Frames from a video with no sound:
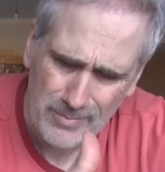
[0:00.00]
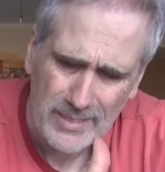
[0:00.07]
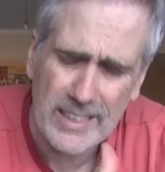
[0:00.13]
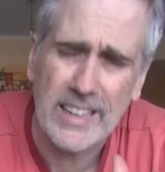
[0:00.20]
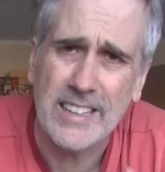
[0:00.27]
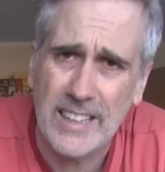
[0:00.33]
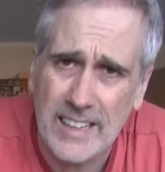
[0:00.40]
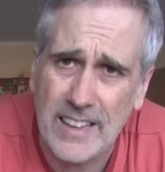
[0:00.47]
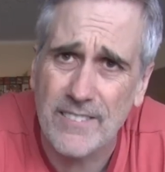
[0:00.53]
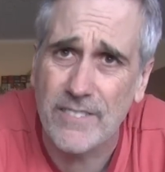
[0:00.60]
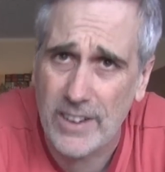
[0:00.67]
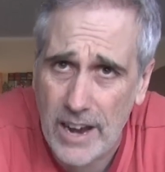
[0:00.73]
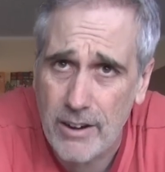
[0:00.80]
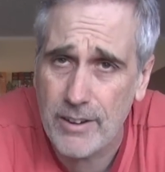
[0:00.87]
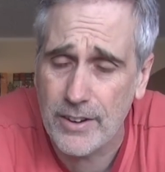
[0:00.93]
it can get
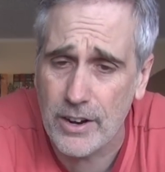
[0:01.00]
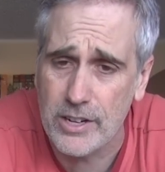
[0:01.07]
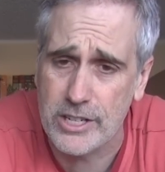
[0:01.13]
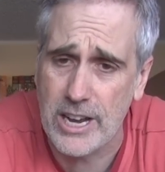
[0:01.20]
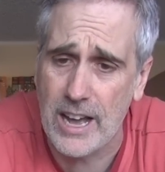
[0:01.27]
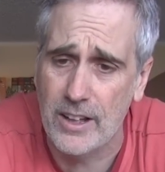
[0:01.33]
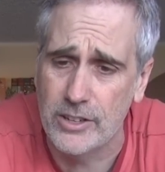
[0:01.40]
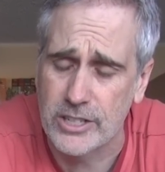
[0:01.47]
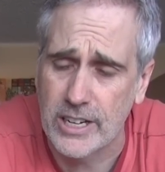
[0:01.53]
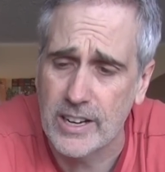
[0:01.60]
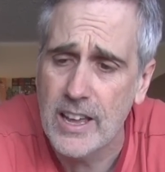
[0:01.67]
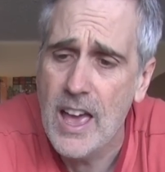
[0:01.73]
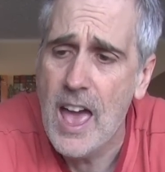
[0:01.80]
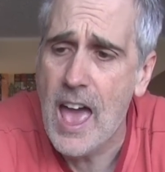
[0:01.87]
very, very challenging,